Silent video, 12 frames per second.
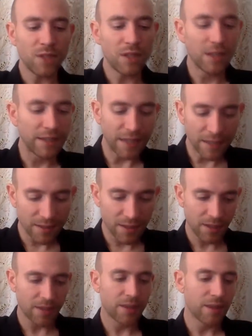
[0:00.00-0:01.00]
Like, that's
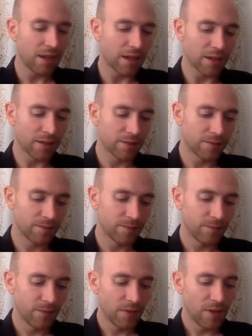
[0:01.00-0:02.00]
the thing.
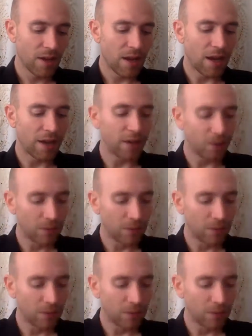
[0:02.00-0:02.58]
I